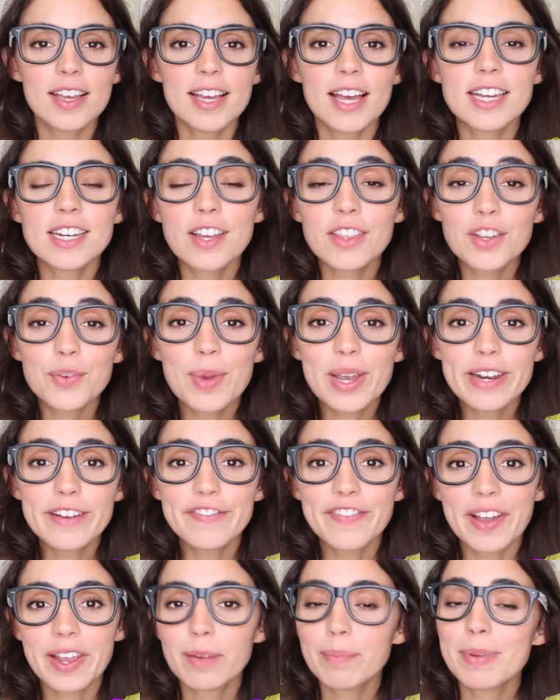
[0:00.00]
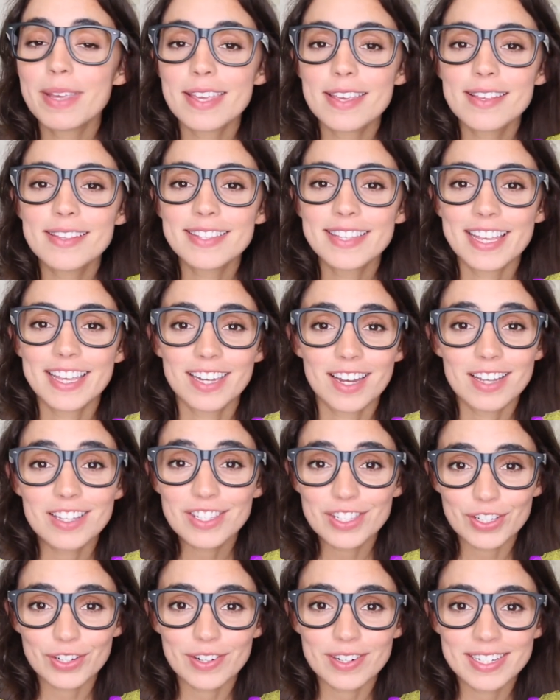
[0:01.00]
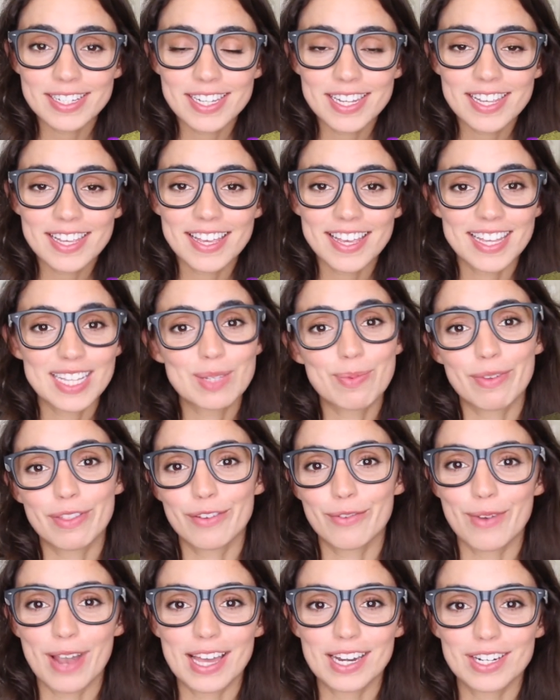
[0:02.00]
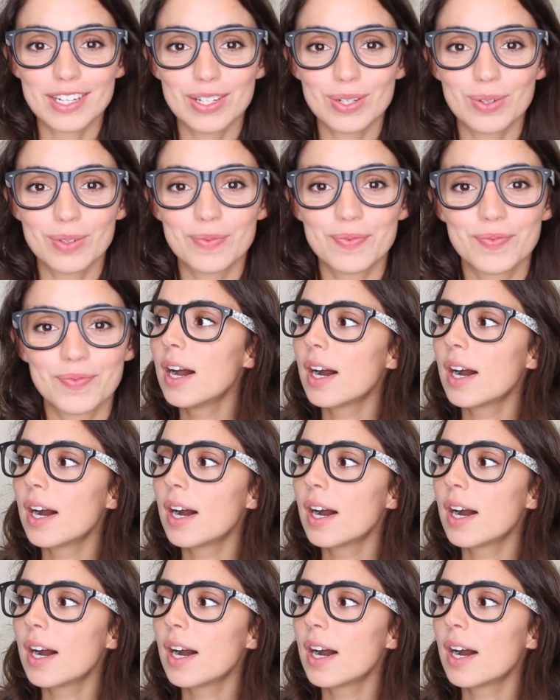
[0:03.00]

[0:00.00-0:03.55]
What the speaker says: Another way to find peace in uncertainty is with gratitude.